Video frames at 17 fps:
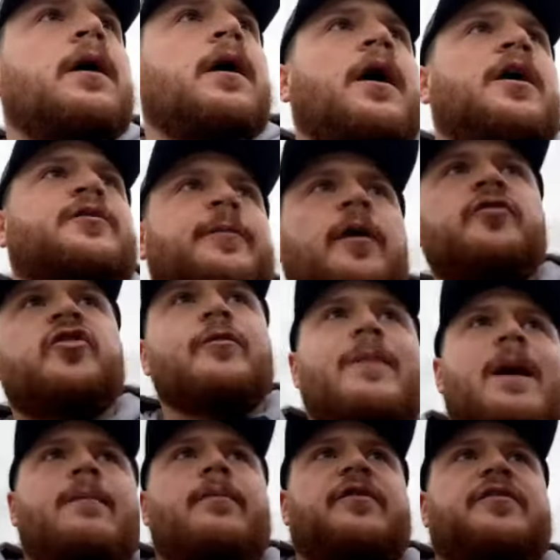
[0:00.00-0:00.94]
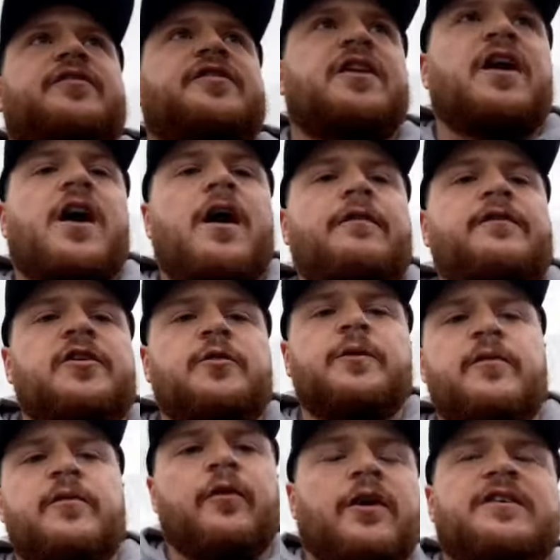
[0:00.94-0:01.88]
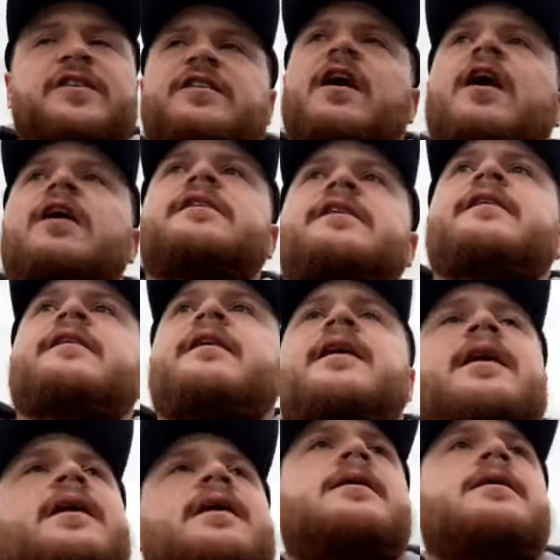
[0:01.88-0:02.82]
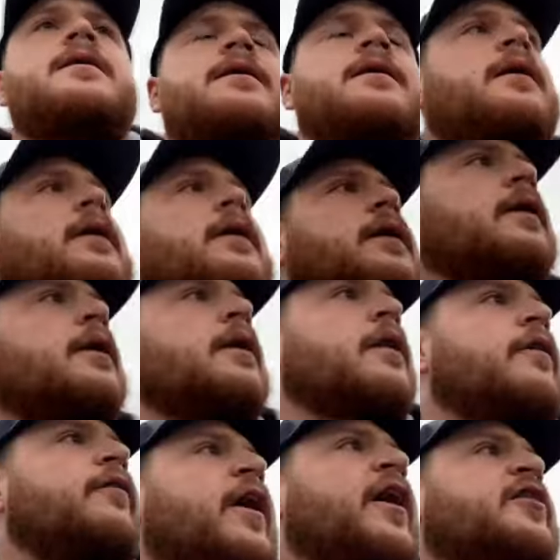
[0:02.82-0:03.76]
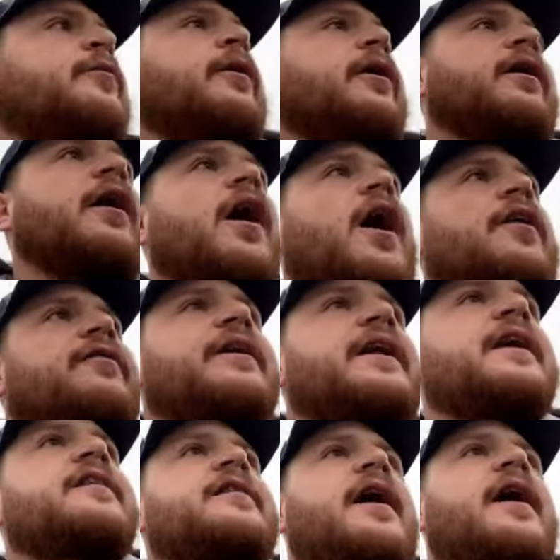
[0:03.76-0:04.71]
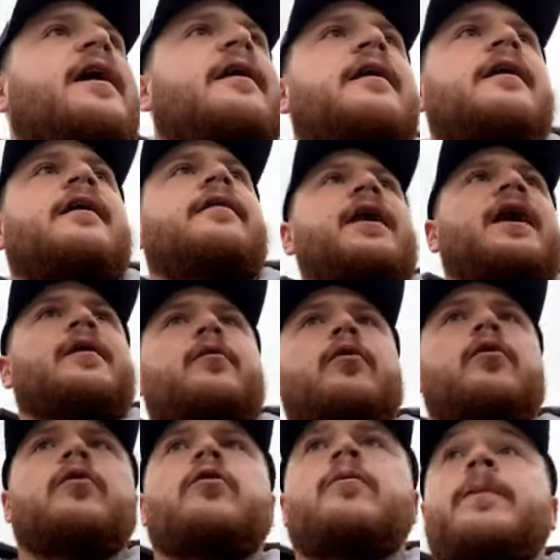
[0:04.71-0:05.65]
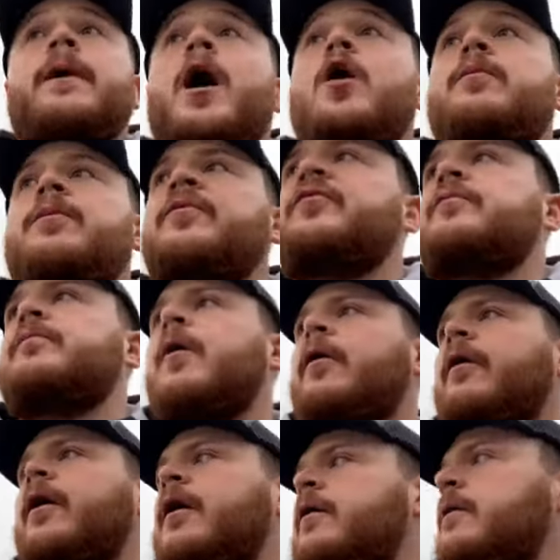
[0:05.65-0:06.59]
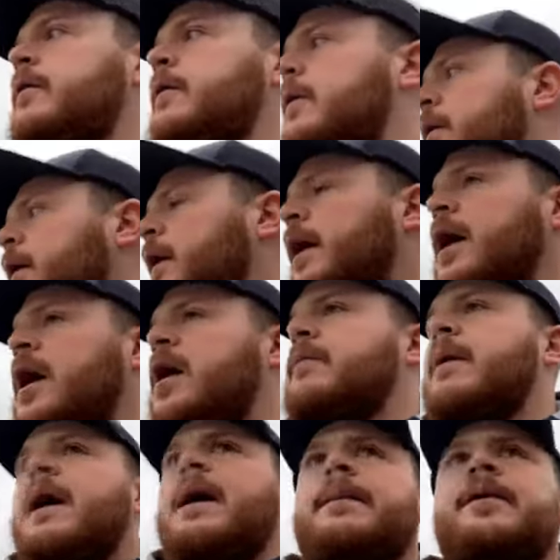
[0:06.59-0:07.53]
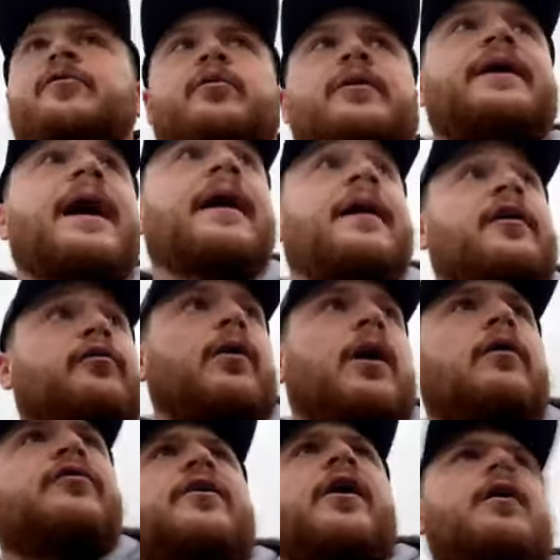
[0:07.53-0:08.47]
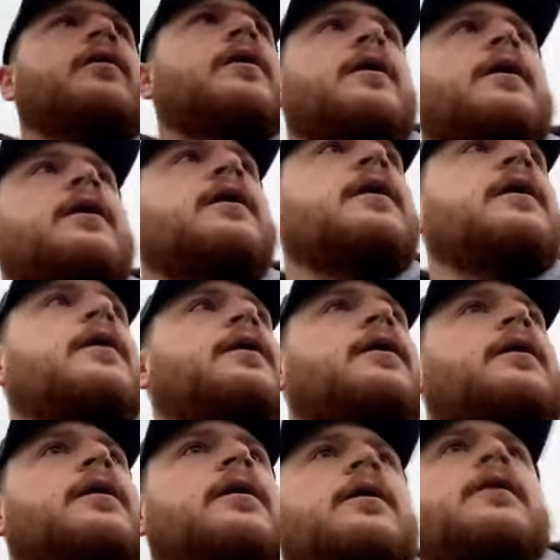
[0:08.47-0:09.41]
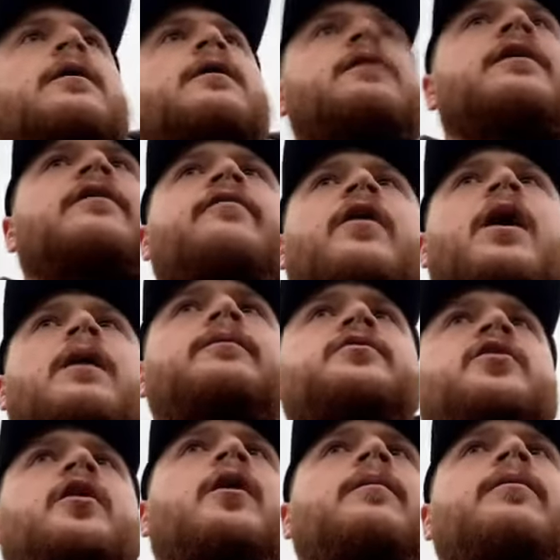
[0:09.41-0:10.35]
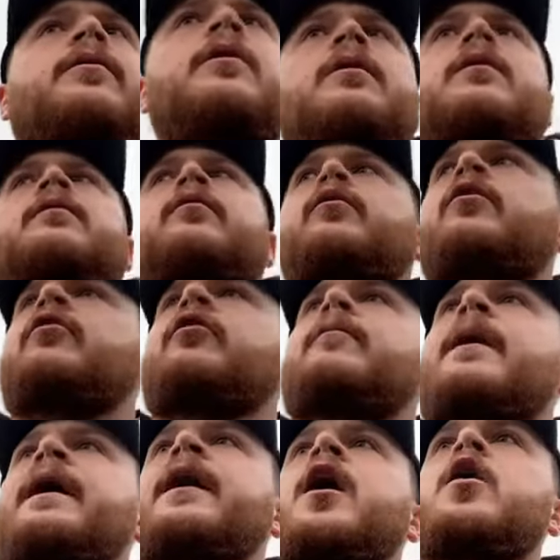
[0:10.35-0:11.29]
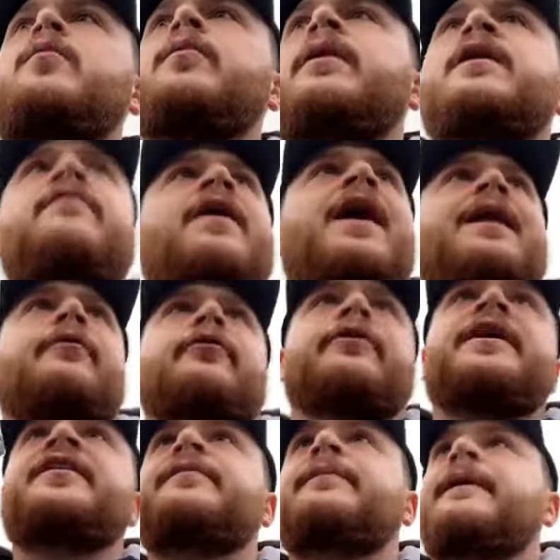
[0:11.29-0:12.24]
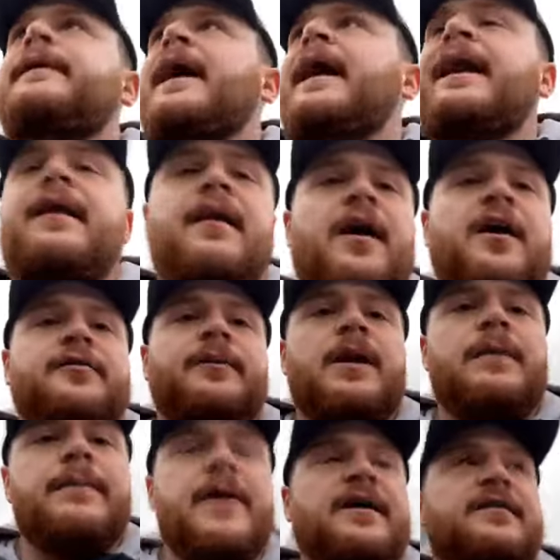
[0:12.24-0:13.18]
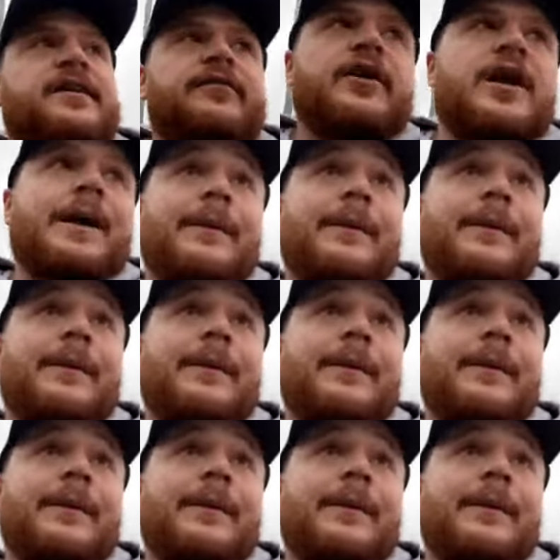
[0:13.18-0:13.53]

I spoke to a member of staff just before I started the Facebook Live, and he said they will be open tomorrow and this weekend as well. So the farm shop will remain open if anyone needs to get any last minute bits. If you're